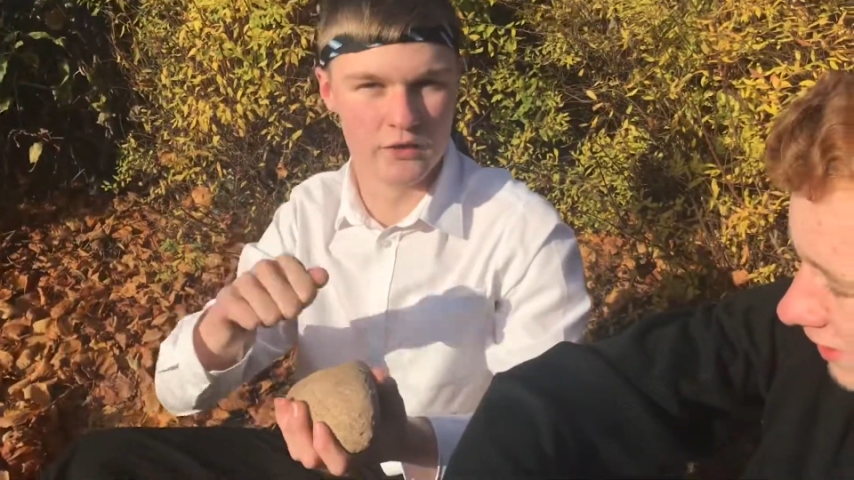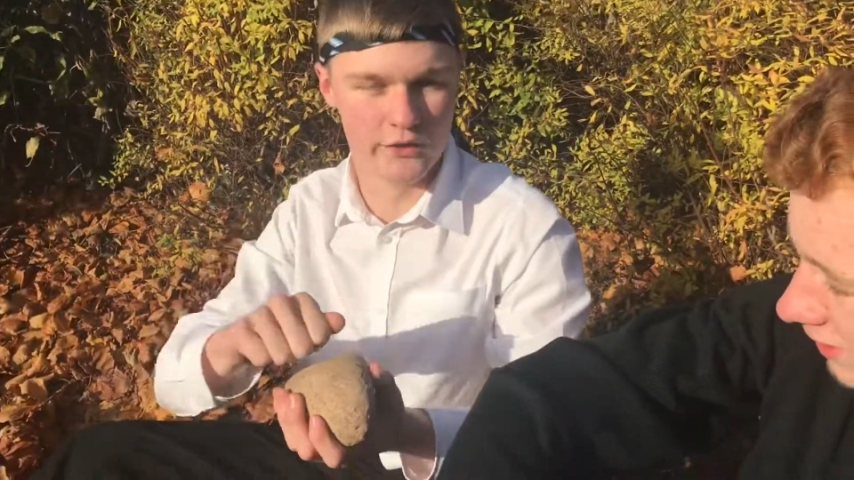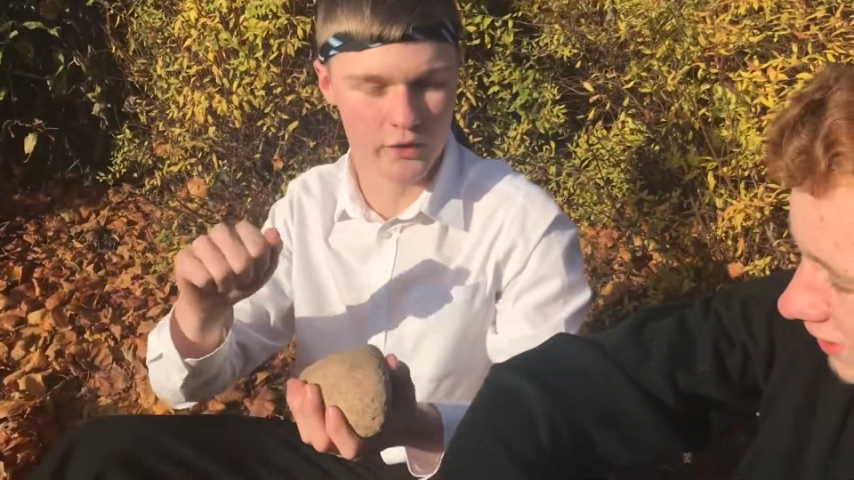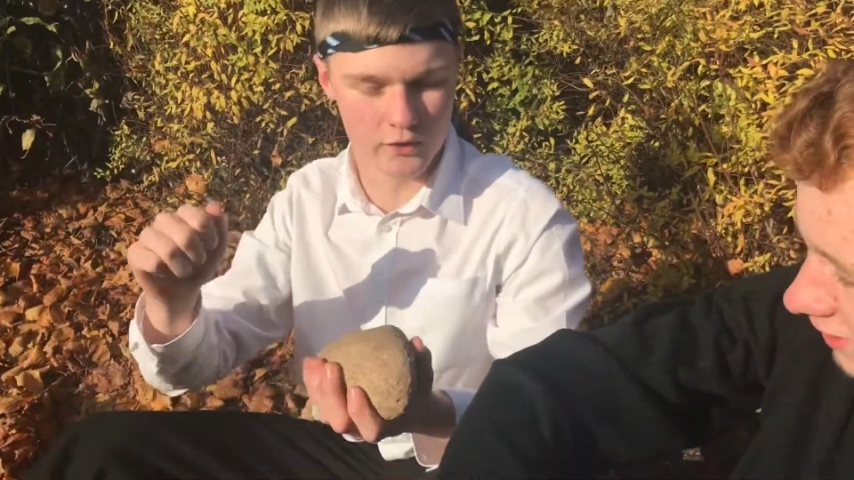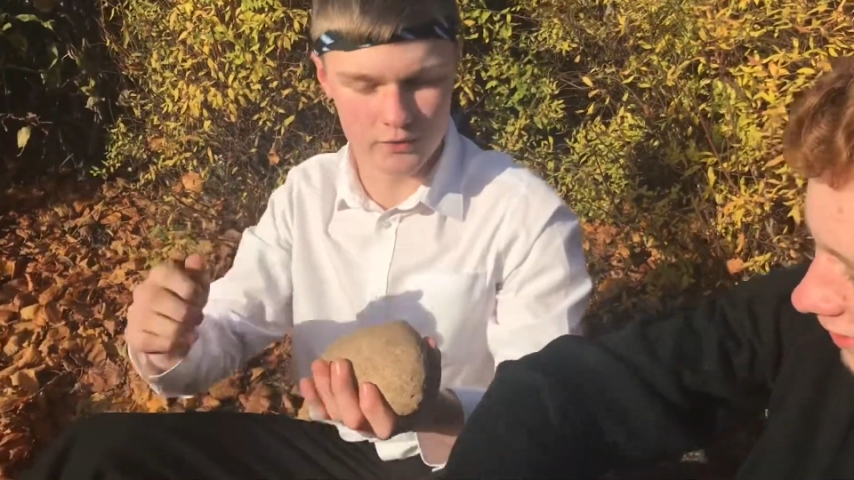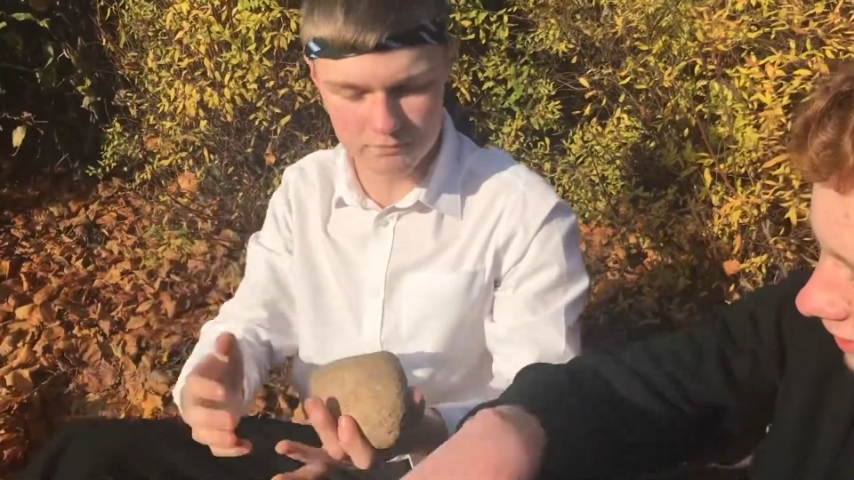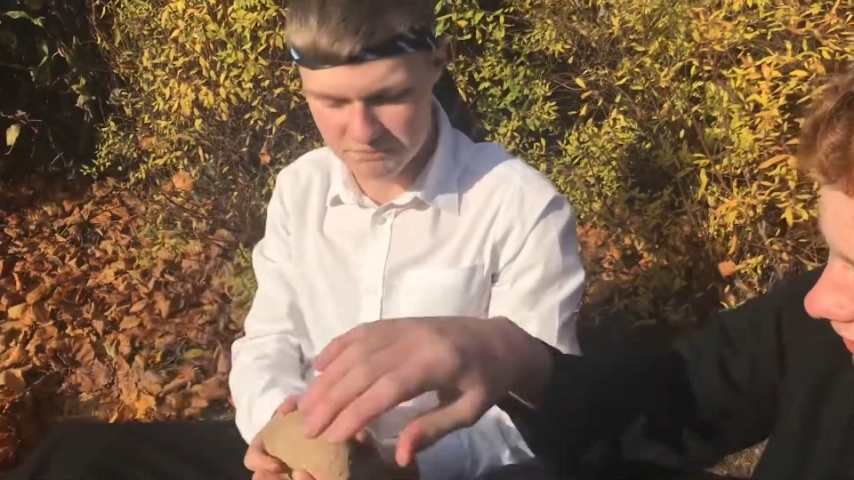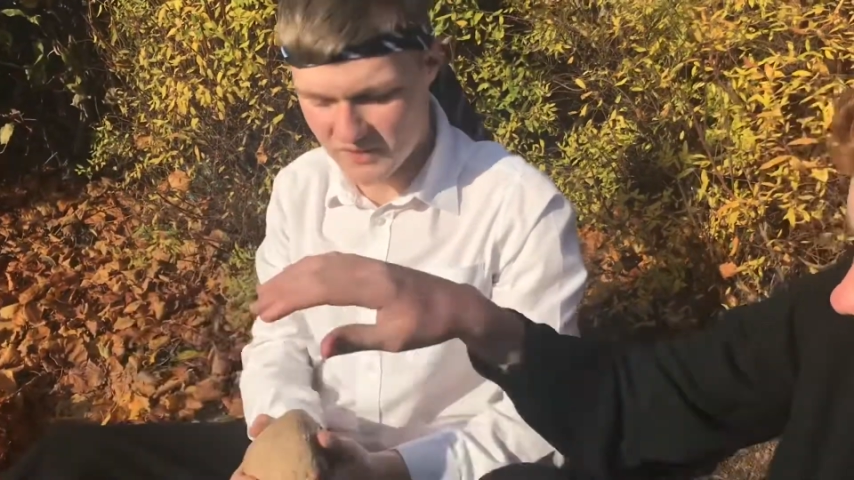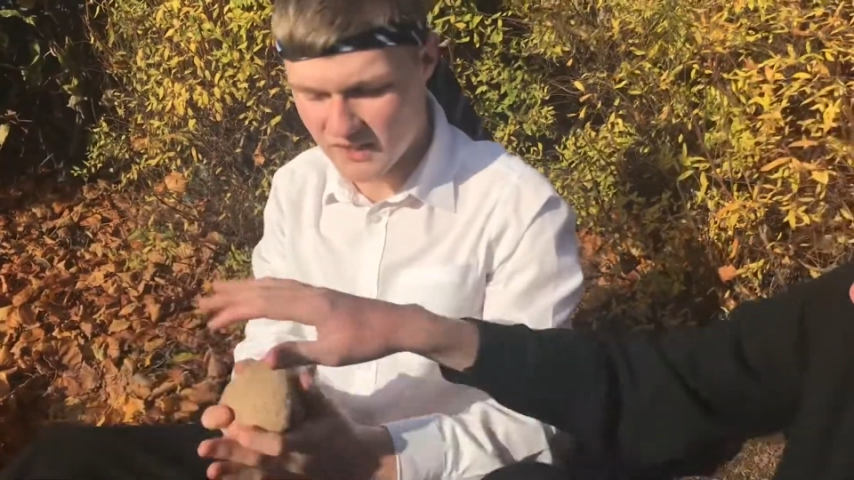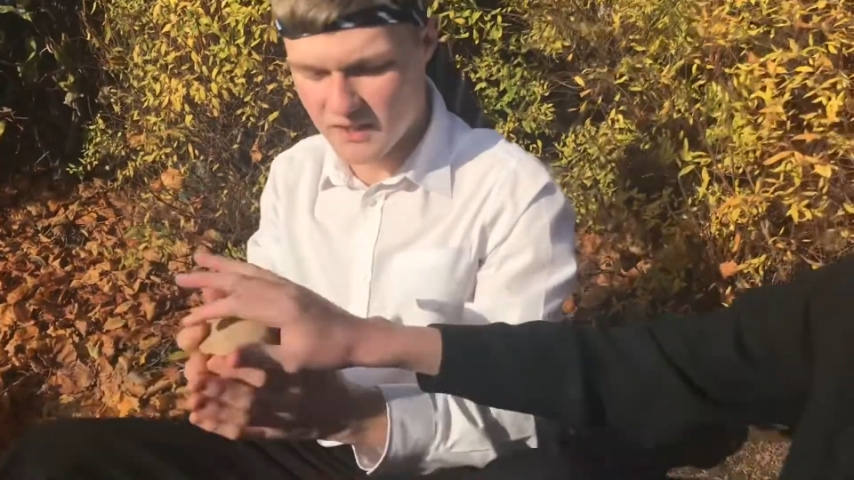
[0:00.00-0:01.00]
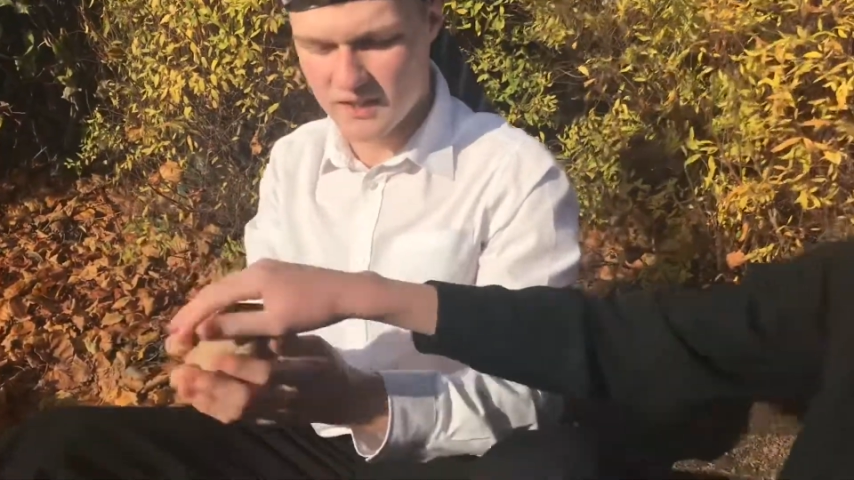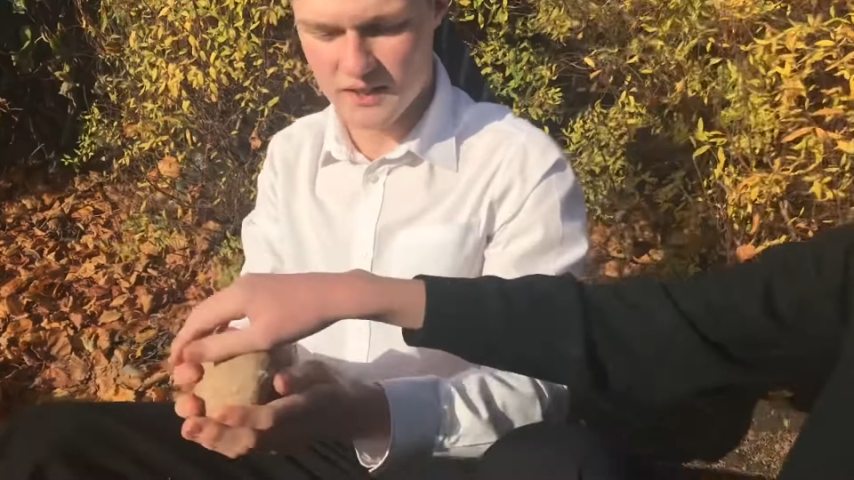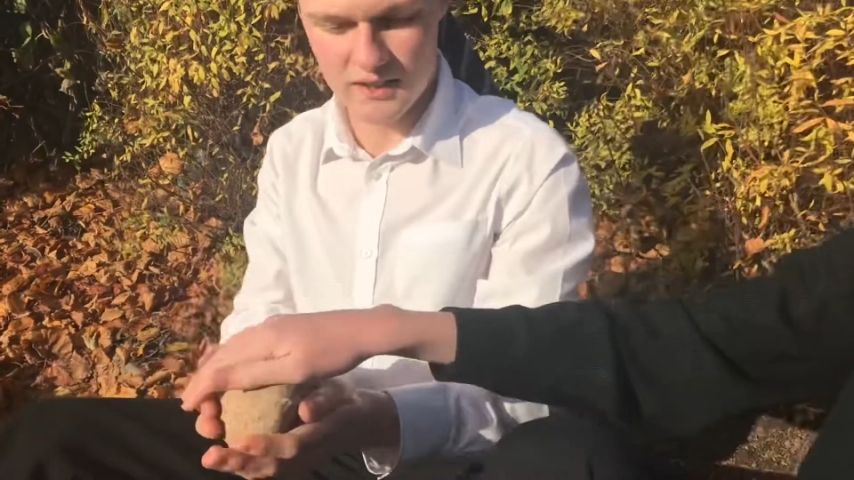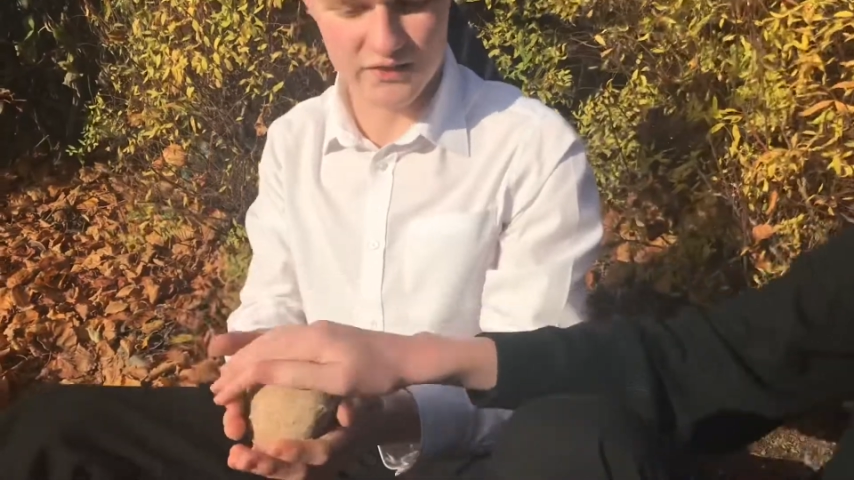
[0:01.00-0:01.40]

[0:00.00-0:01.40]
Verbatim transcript: rock. It